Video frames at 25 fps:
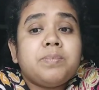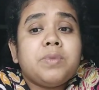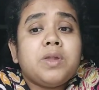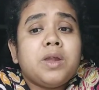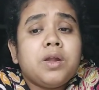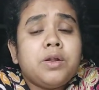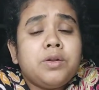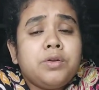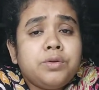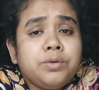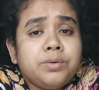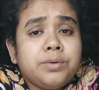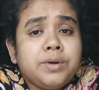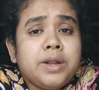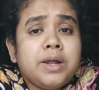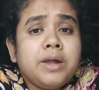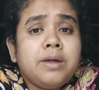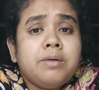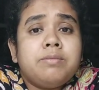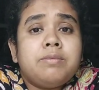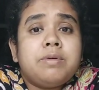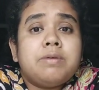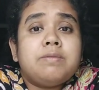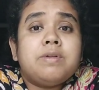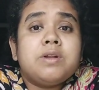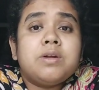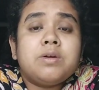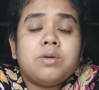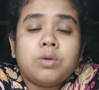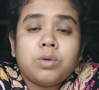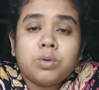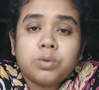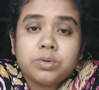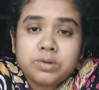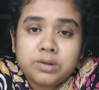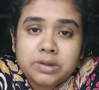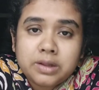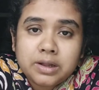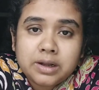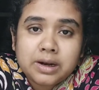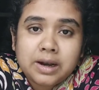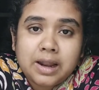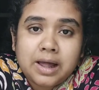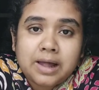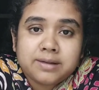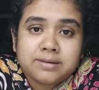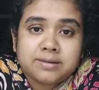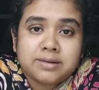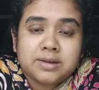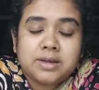Today we will close the class
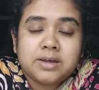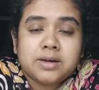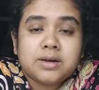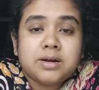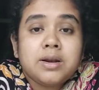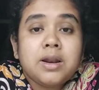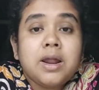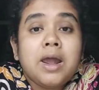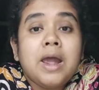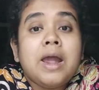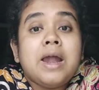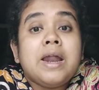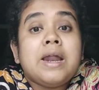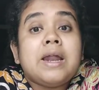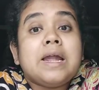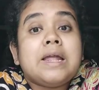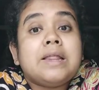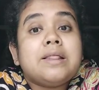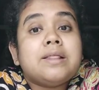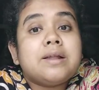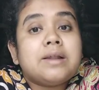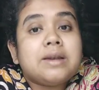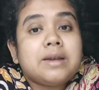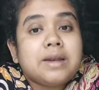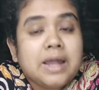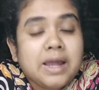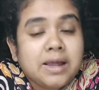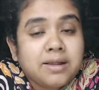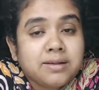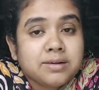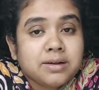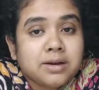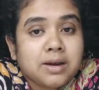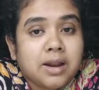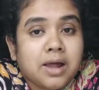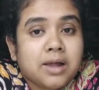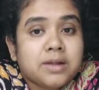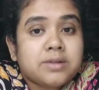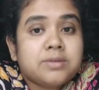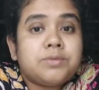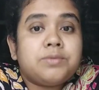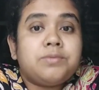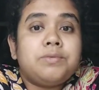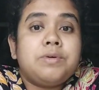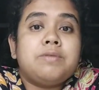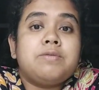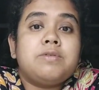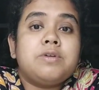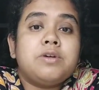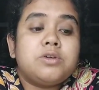here. In the next class we
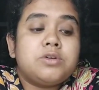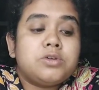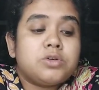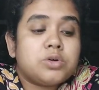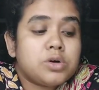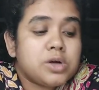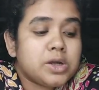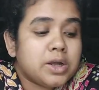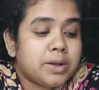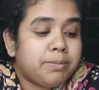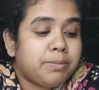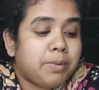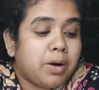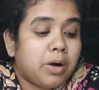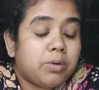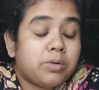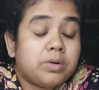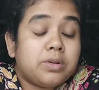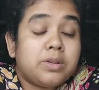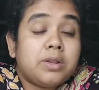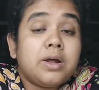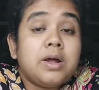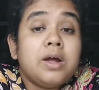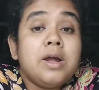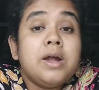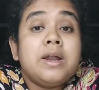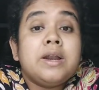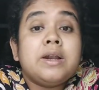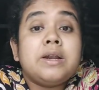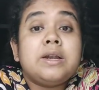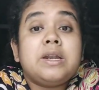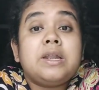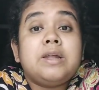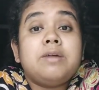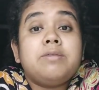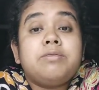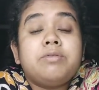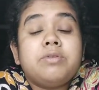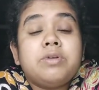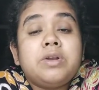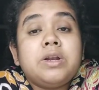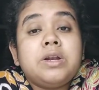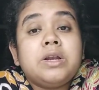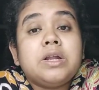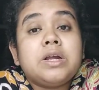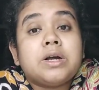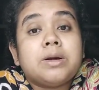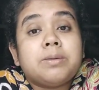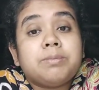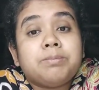will talk about the different
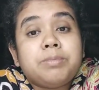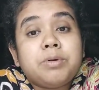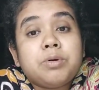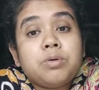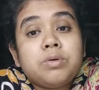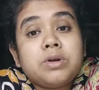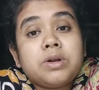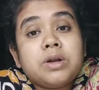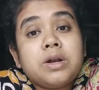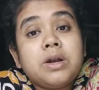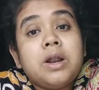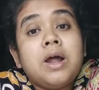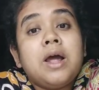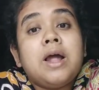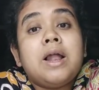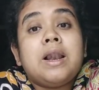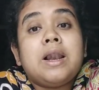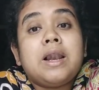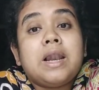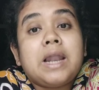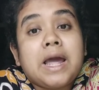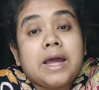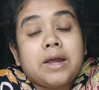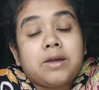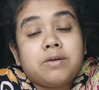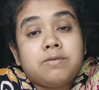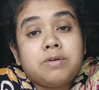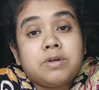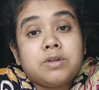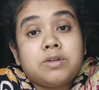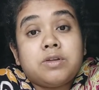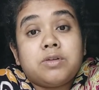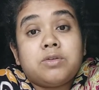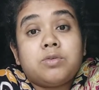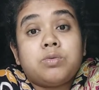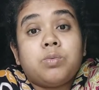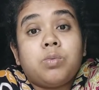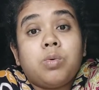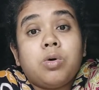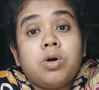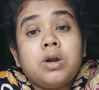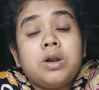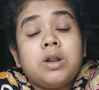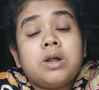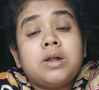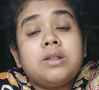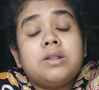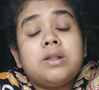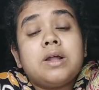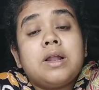computer languages. What are
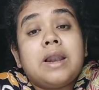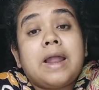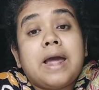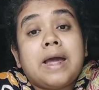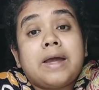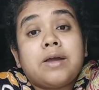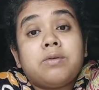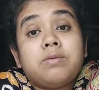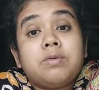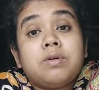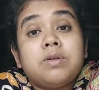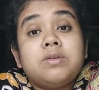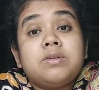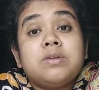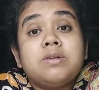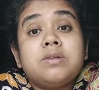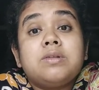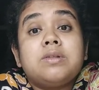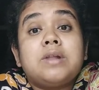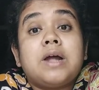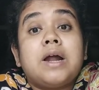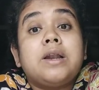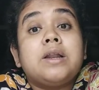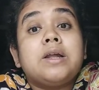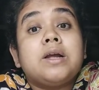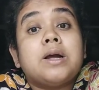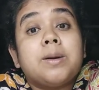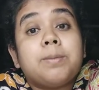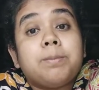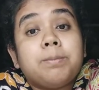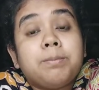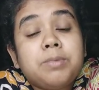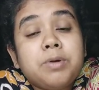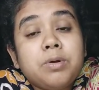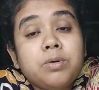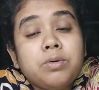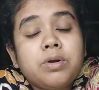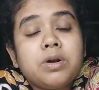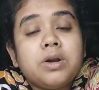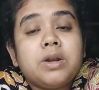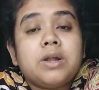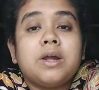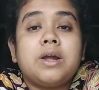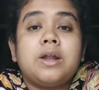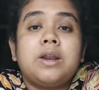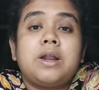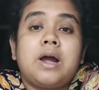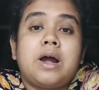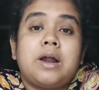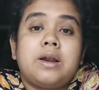the languages that computer can
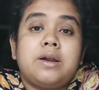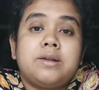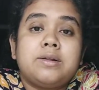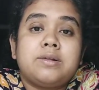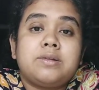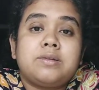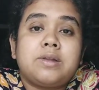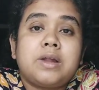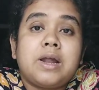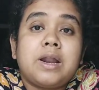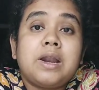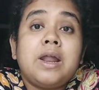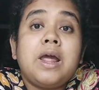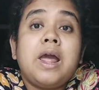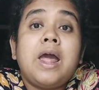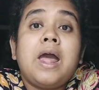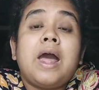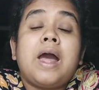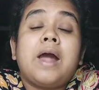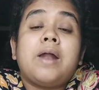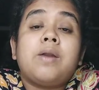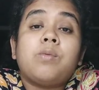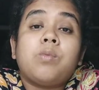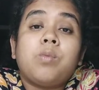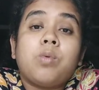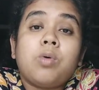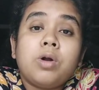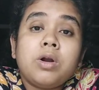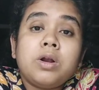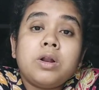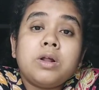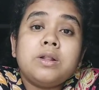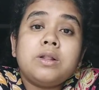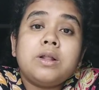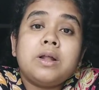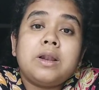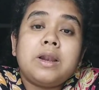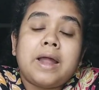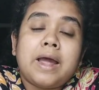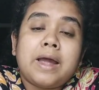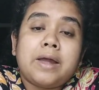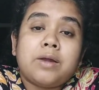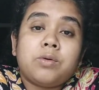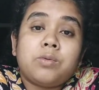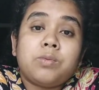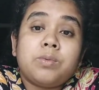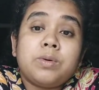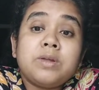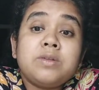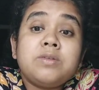understand, and what are the
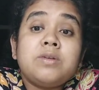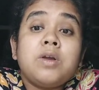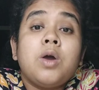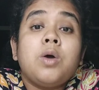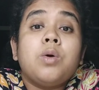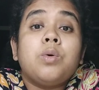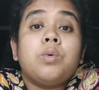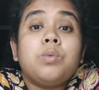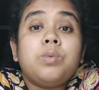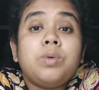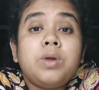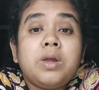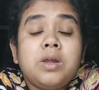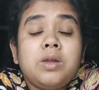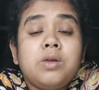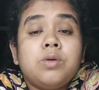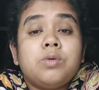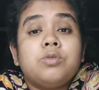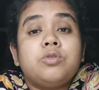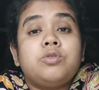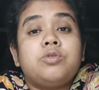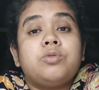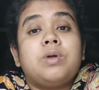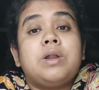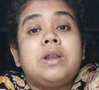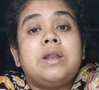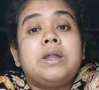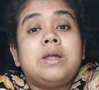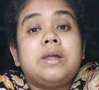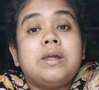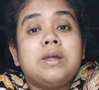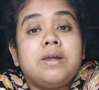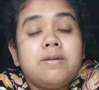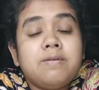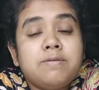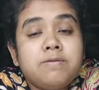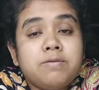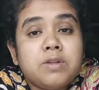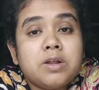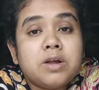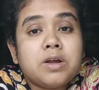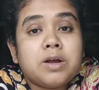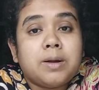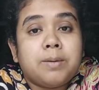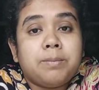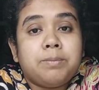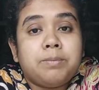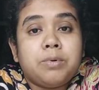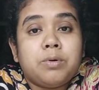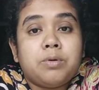language we usually give the
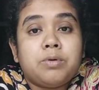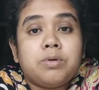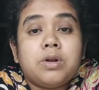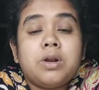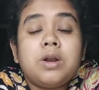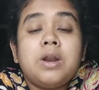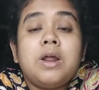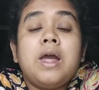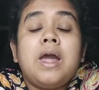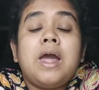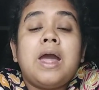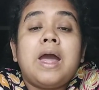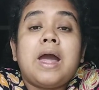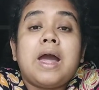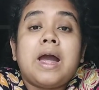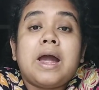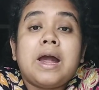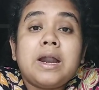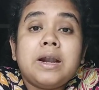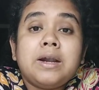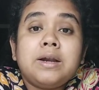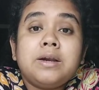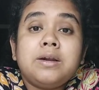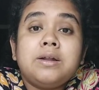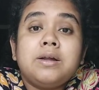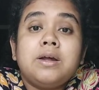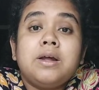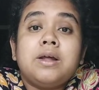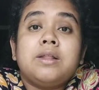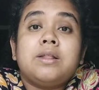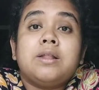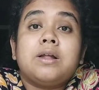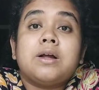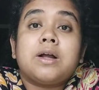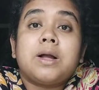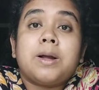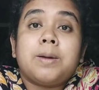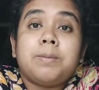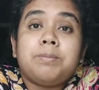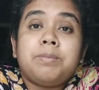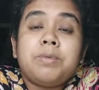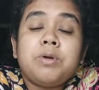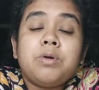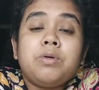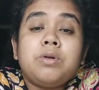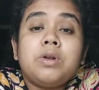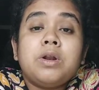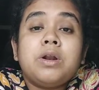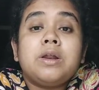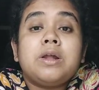computer, and the
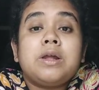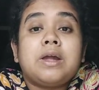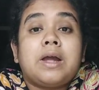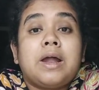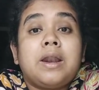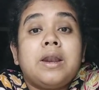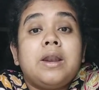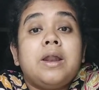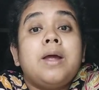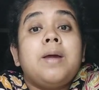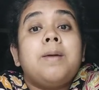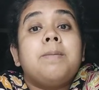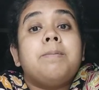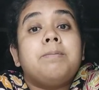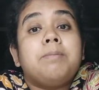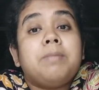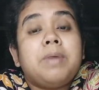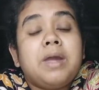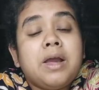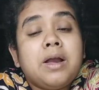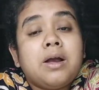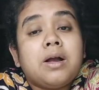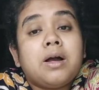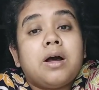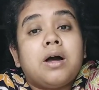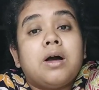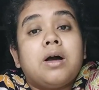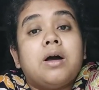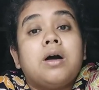computer can make a